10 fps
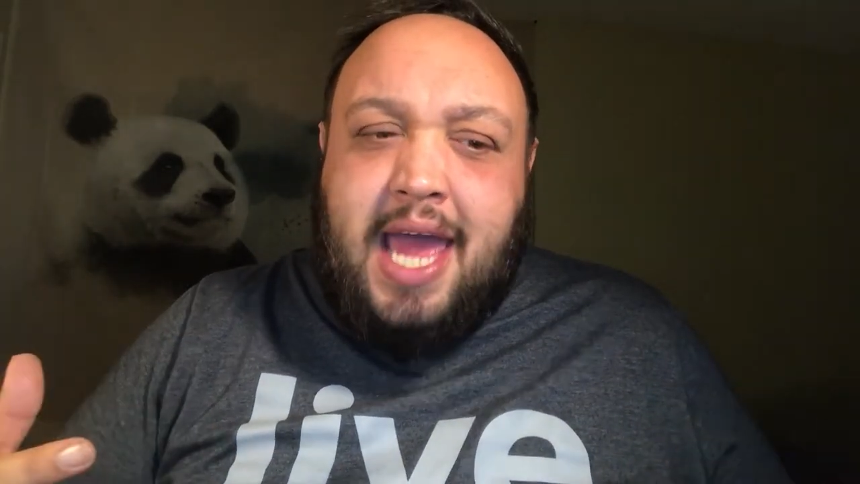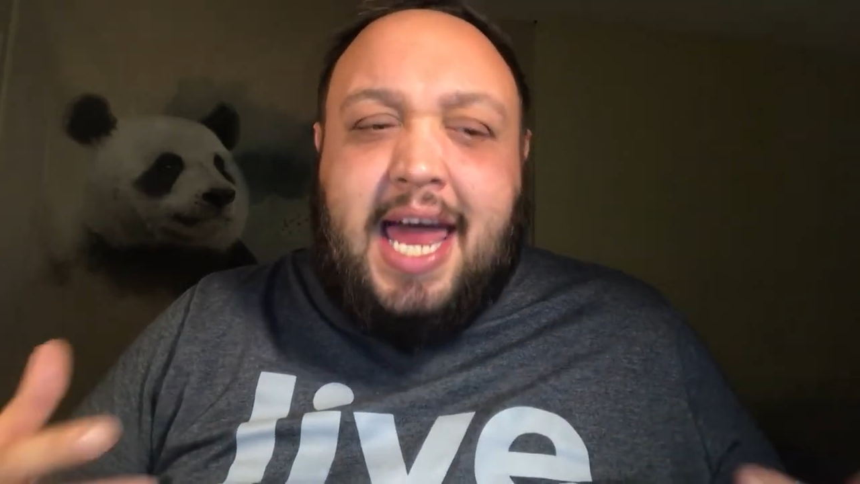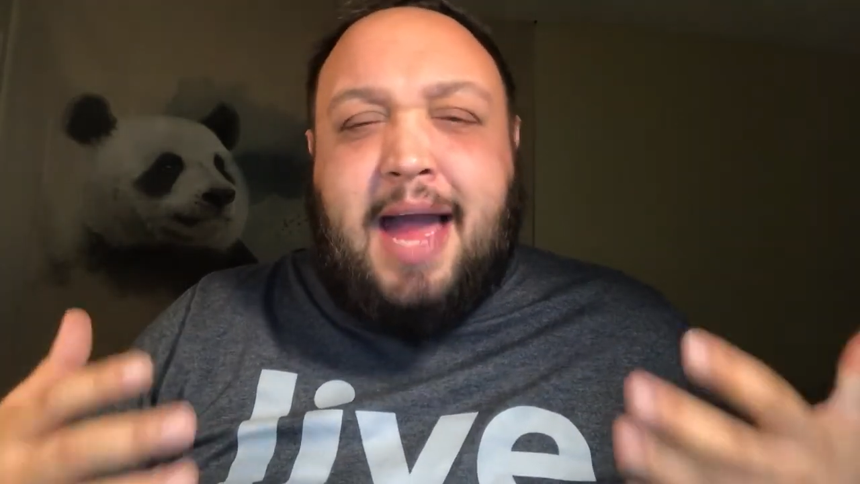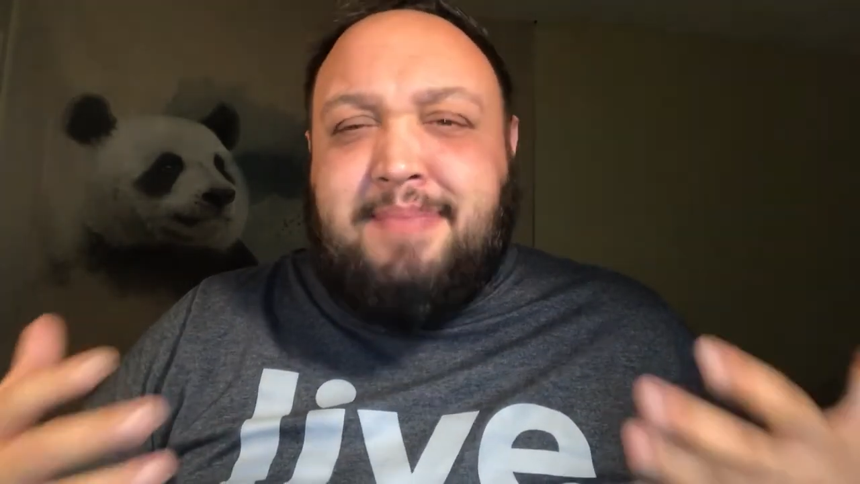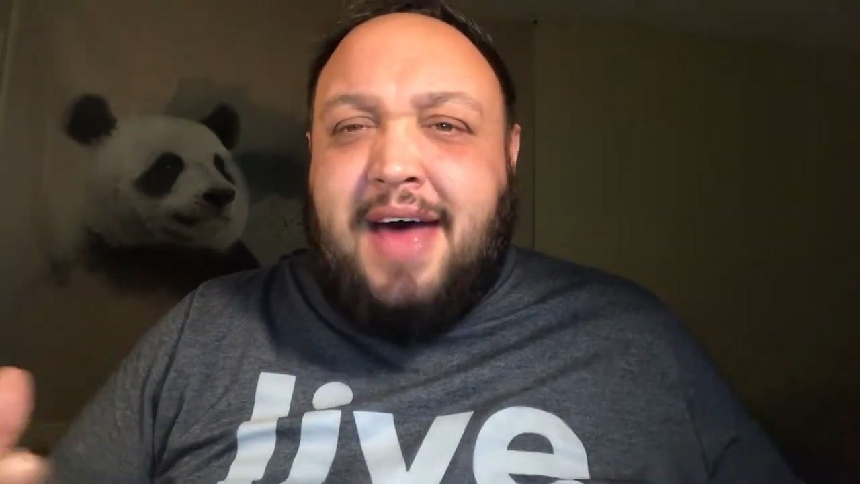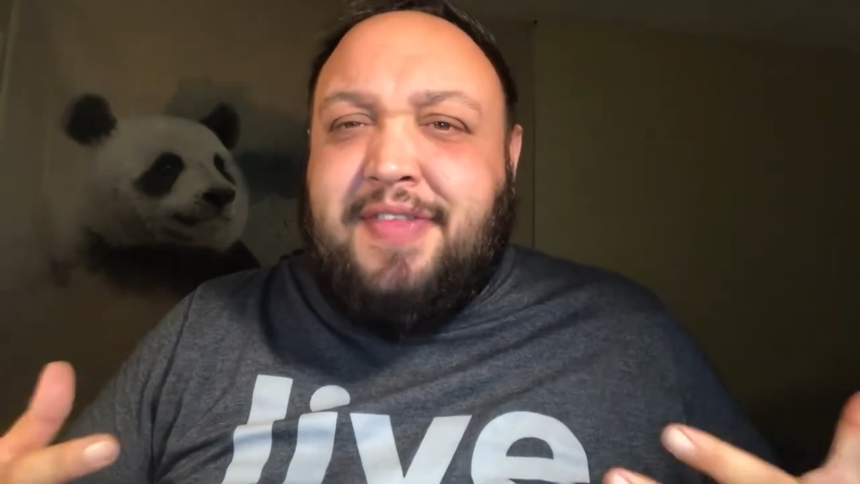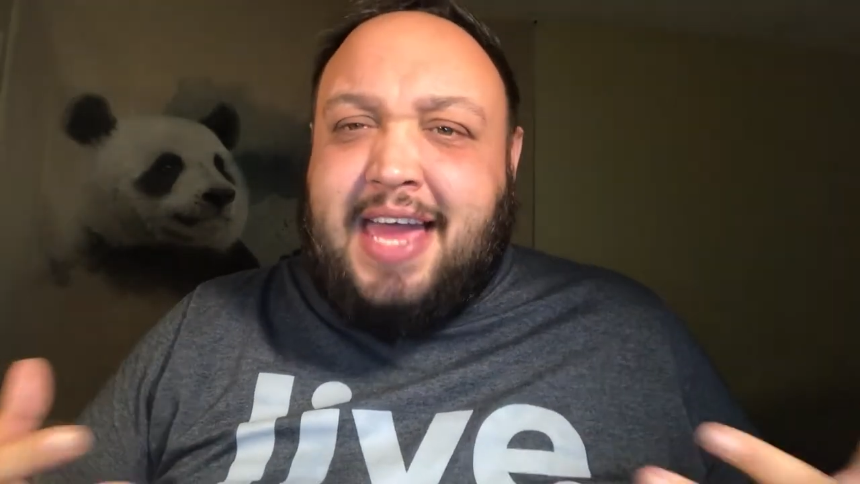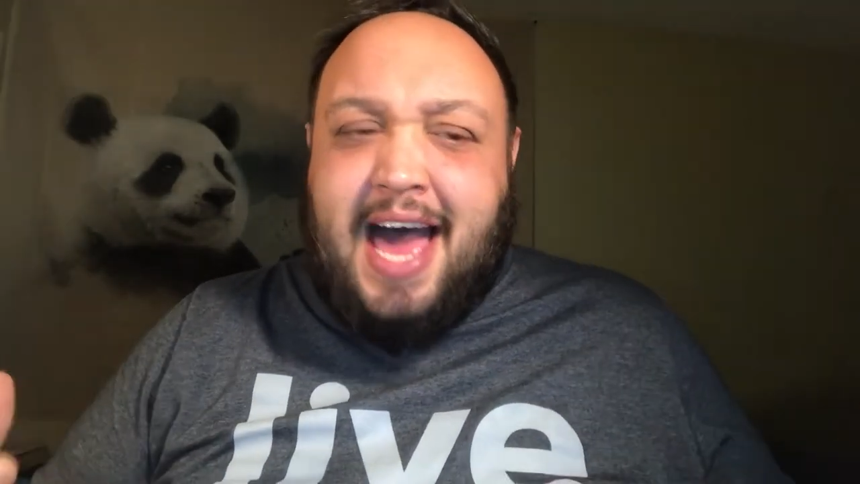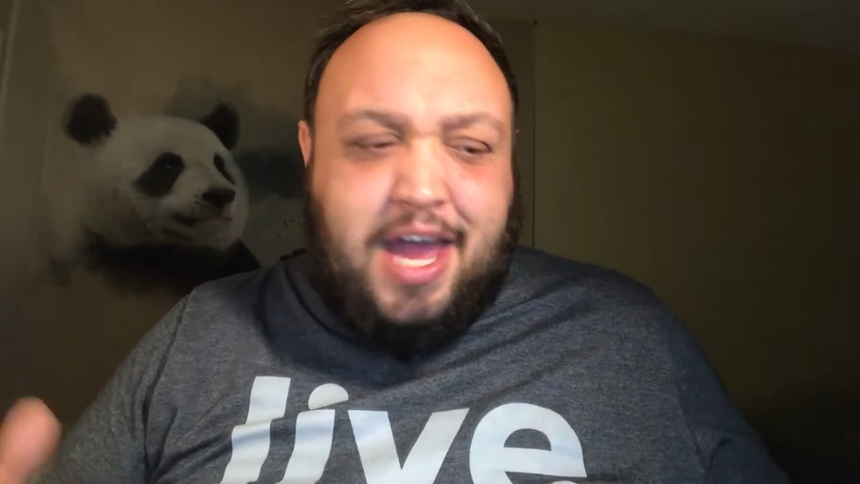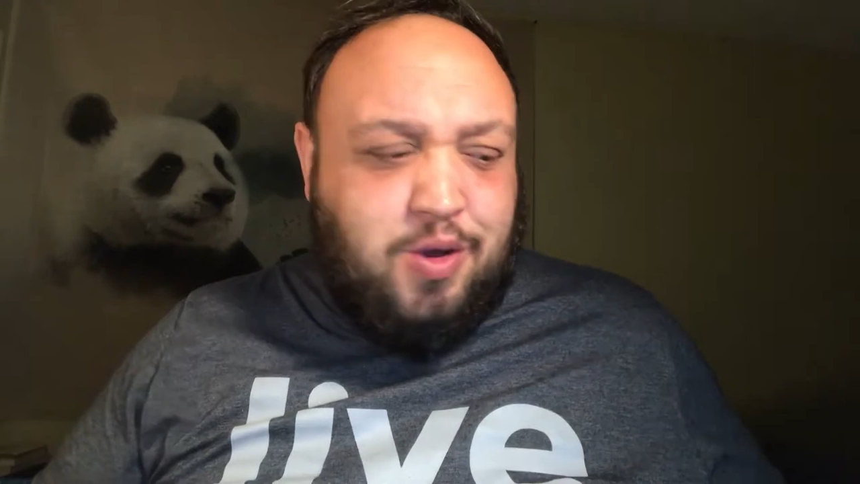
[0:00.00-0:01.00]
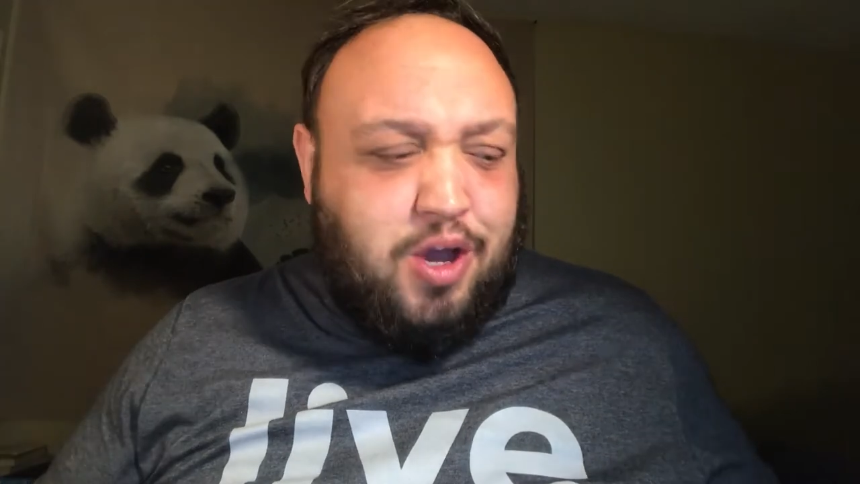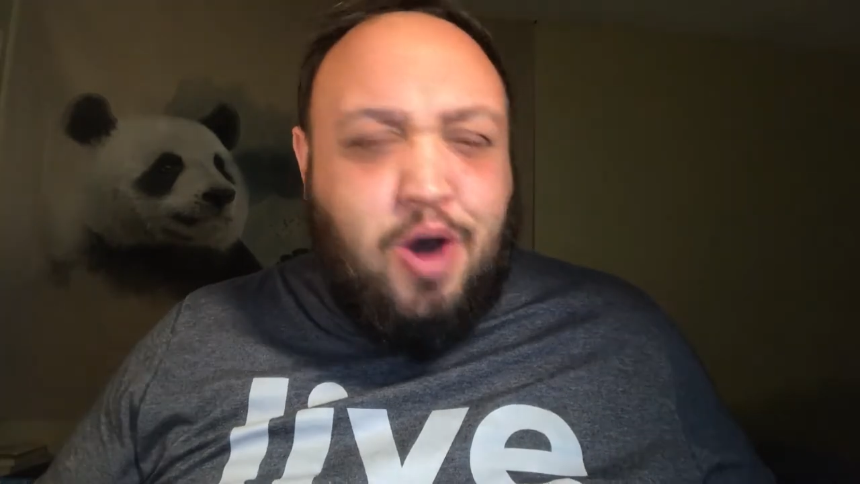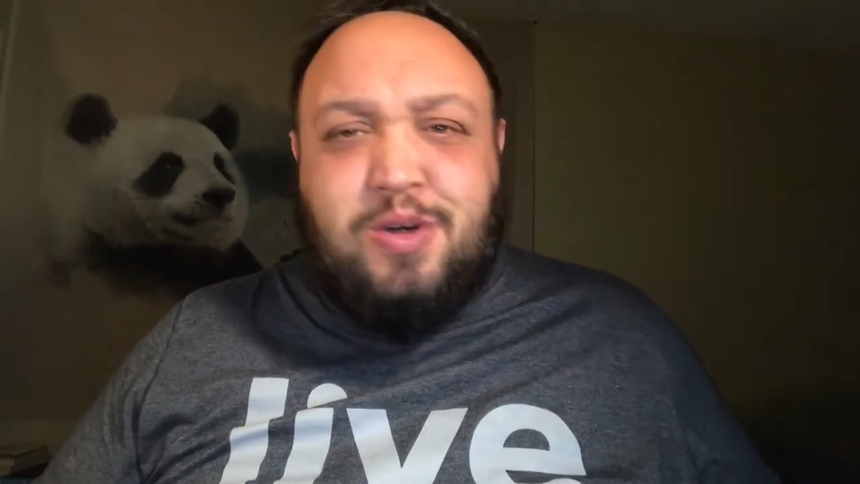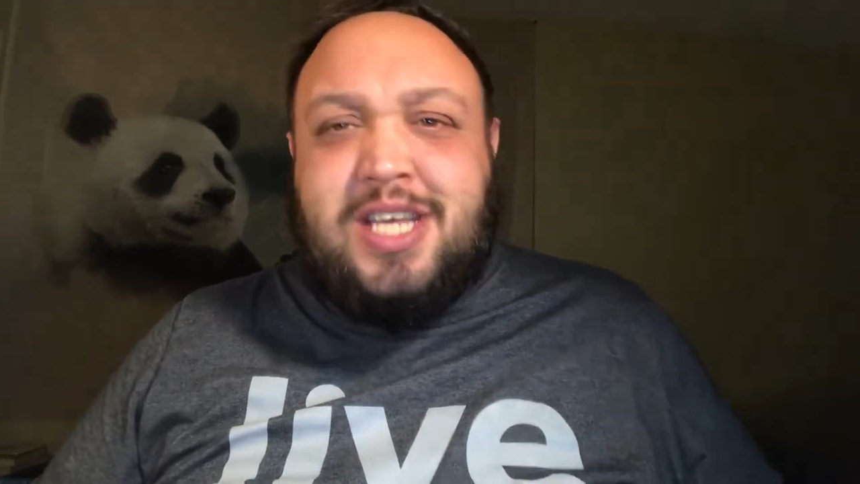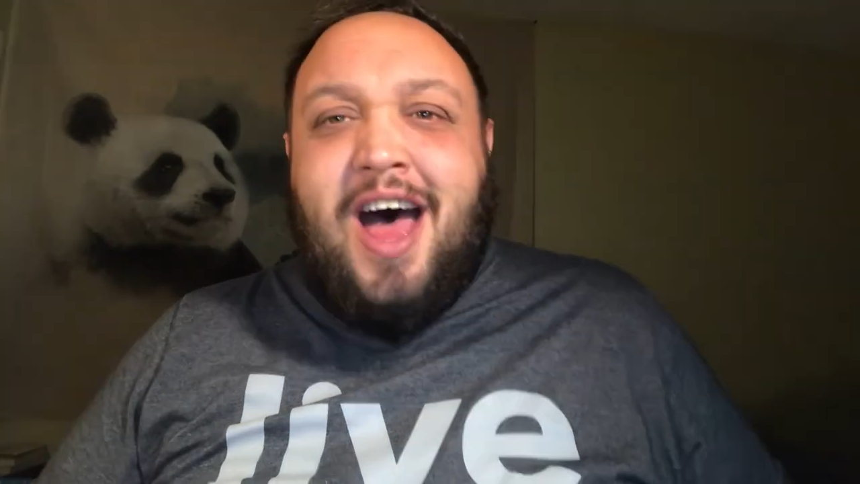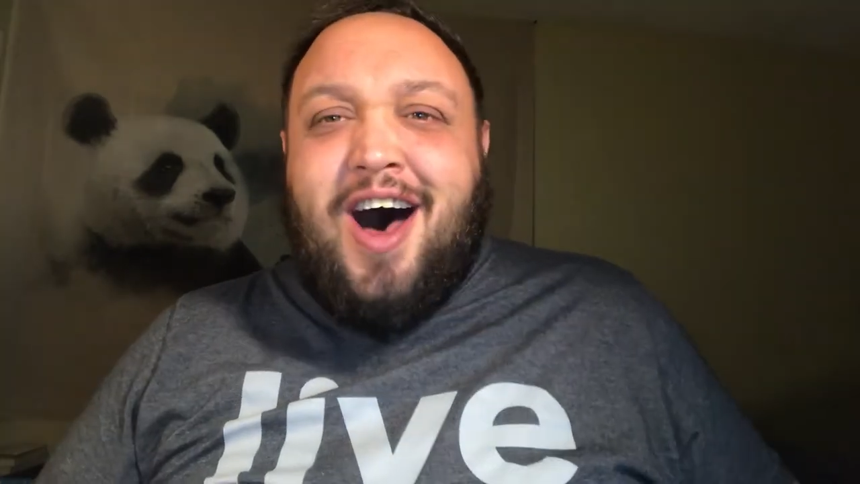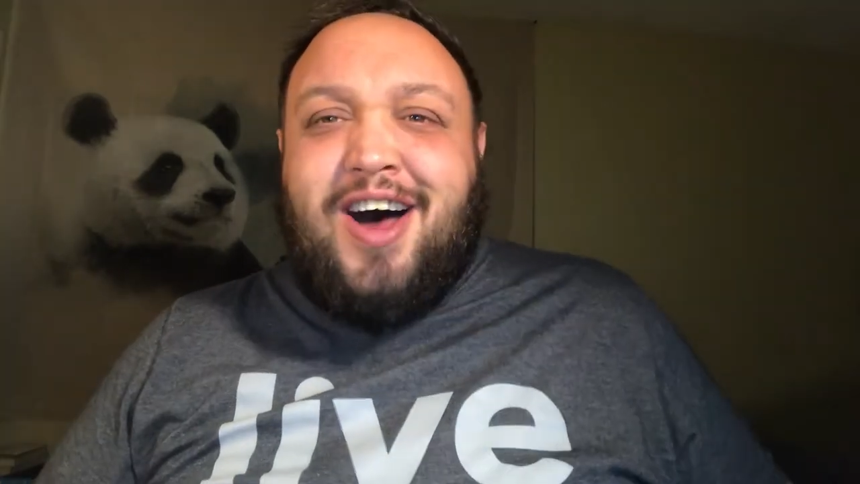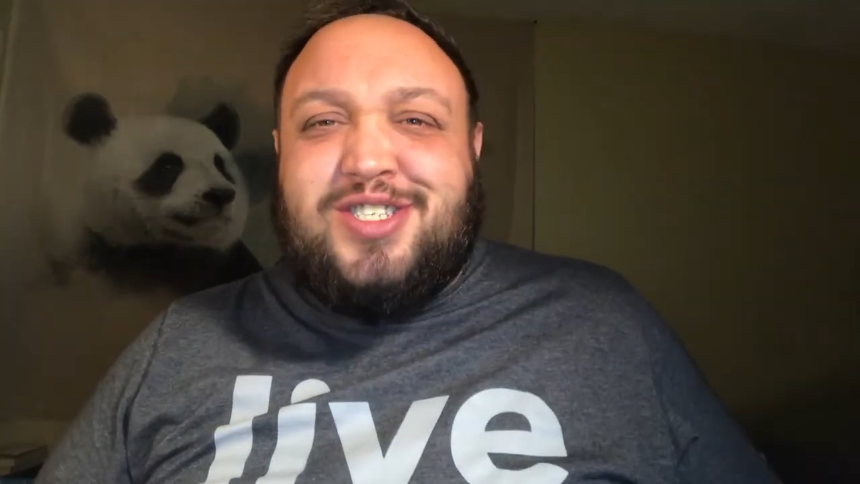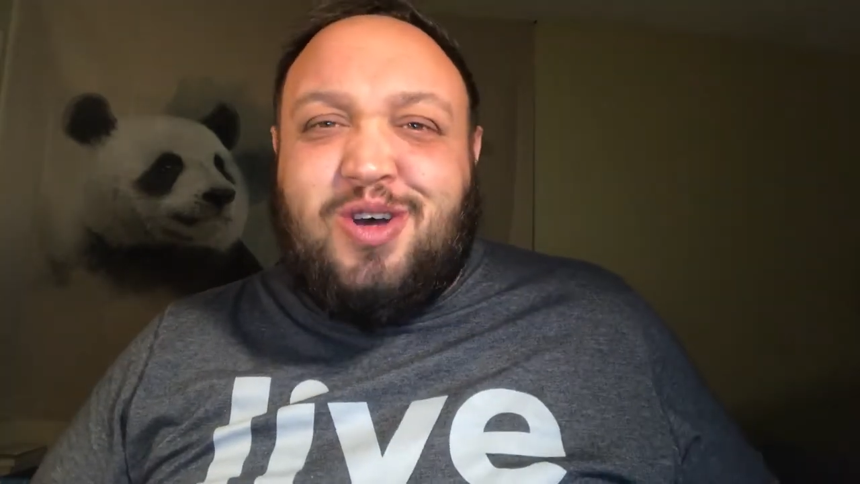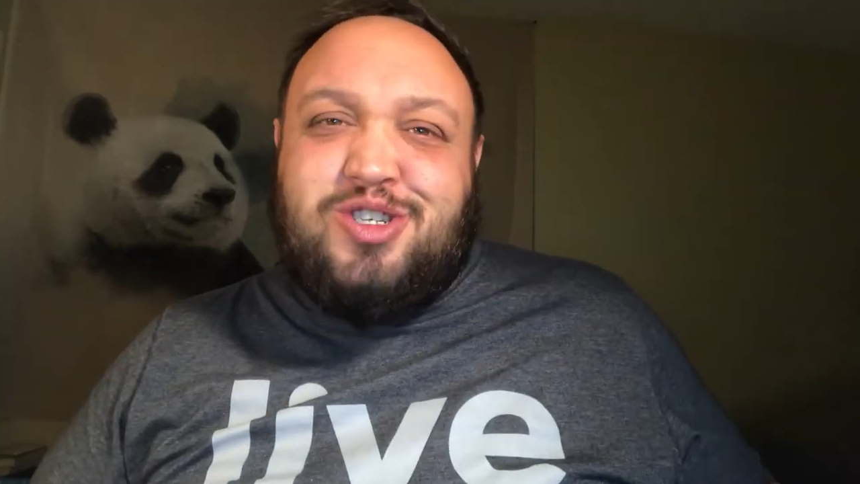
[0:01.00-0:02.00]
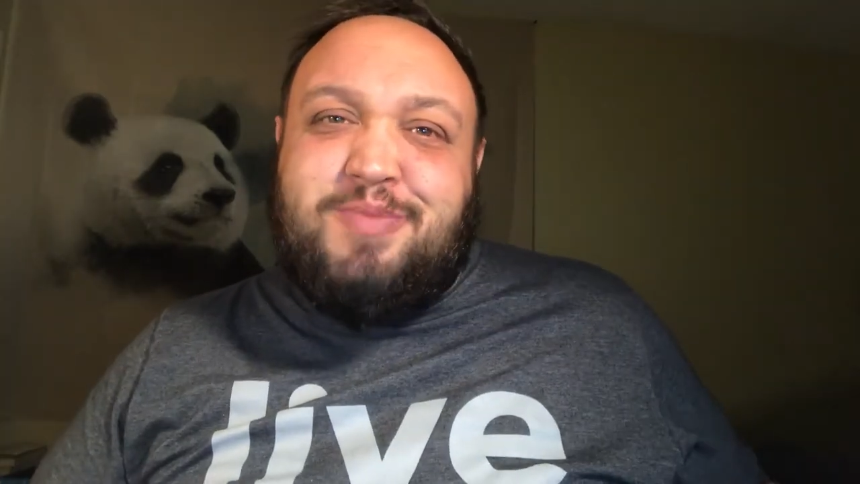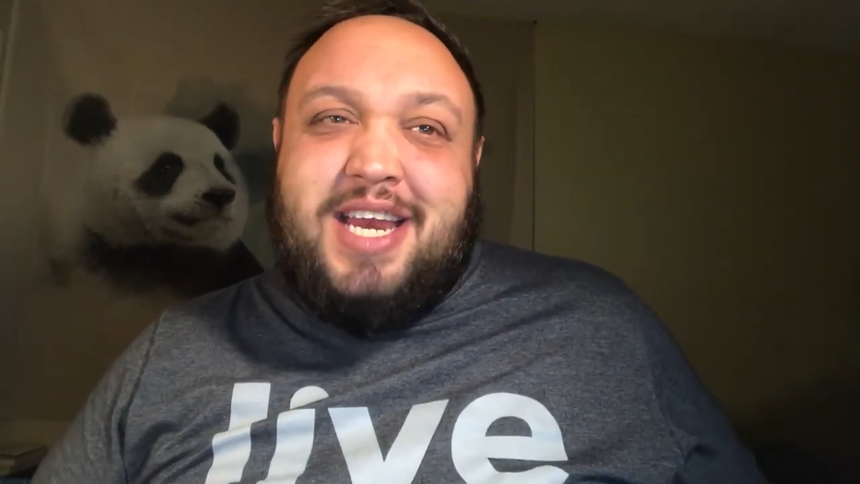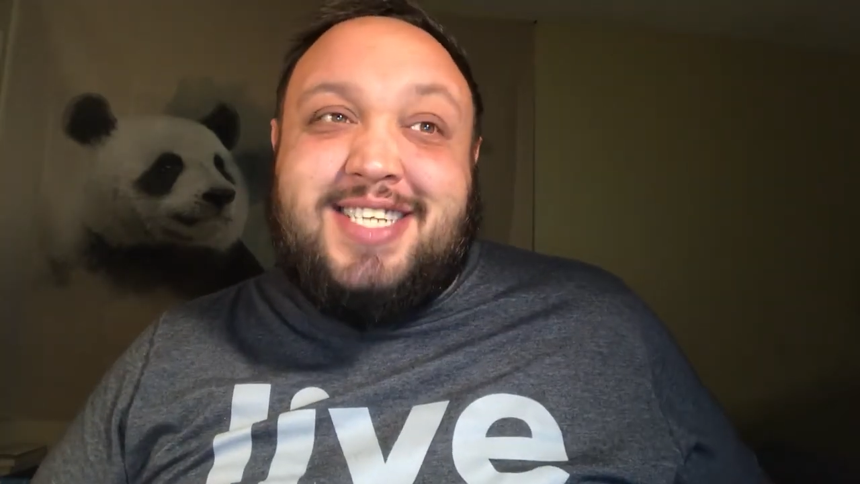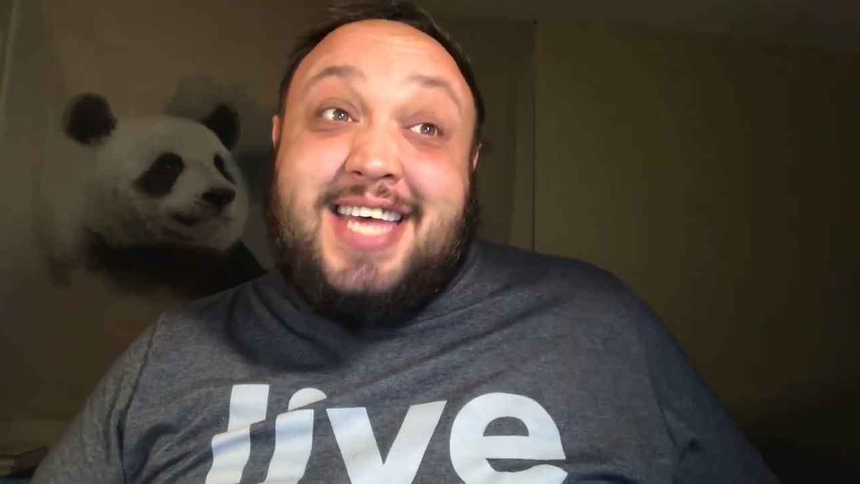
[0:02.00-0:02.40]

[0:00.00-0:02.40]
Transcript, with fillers: Like I'm not the guy who goes on social media.